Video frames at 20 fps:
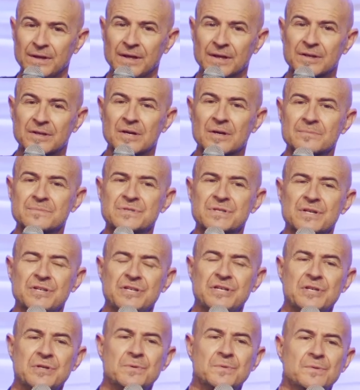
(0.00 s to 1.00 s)
It comes
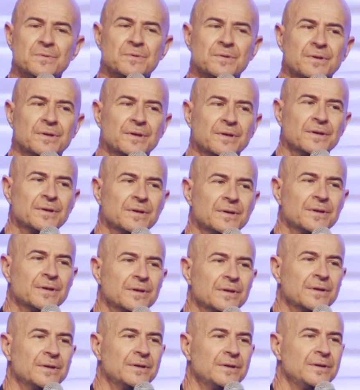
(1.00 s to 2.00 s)
in you
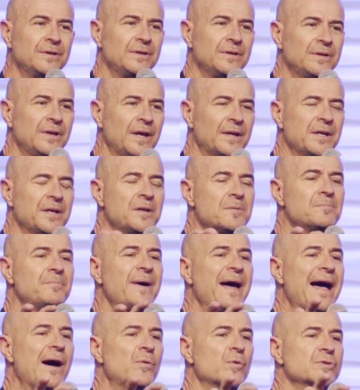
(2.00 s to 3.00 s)
and it
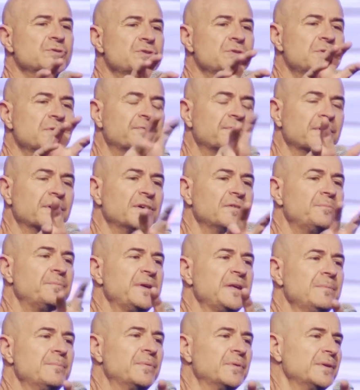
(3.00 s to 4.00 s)
empowers you to forgive
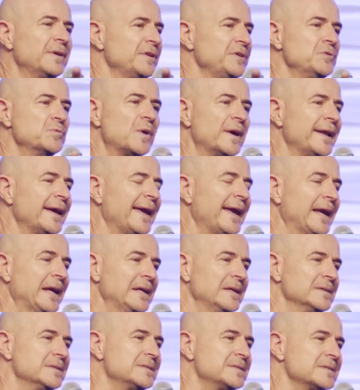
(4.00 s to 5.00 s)
people that you want to
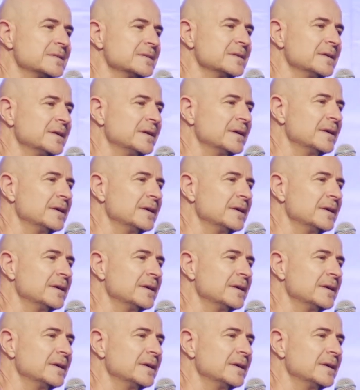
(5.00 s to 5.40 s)
hate.